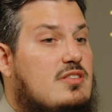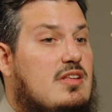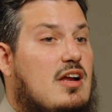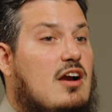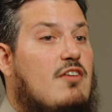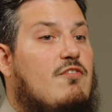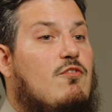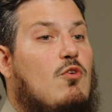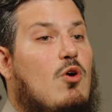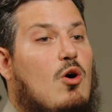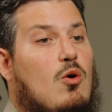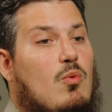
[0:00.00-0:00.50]

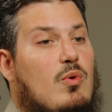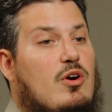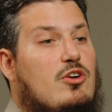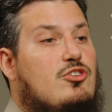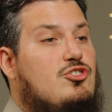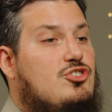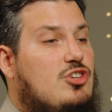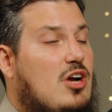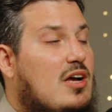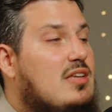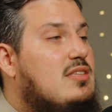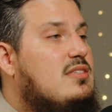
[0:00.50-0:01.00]
Therefore, we're
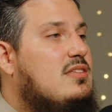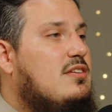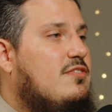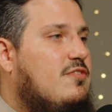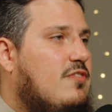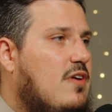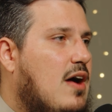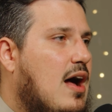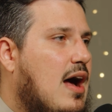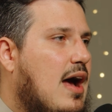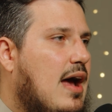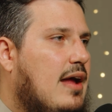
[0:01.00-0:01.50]

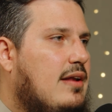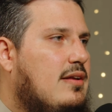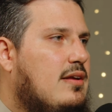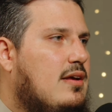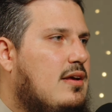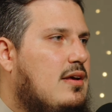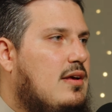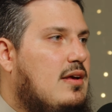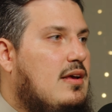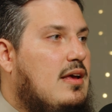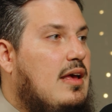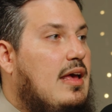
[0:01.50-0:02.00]
justified
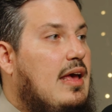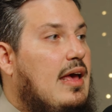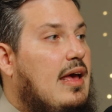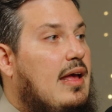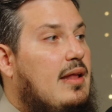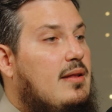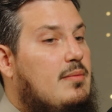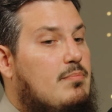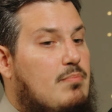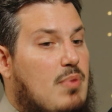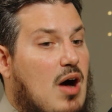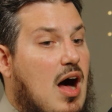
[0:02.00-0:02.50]

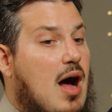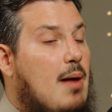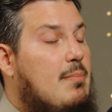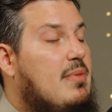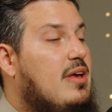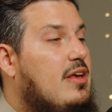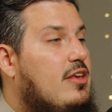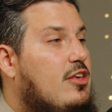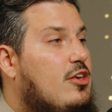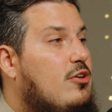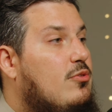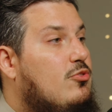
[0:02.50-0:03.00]
in
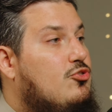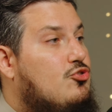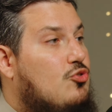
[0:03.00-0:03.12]
bombing you,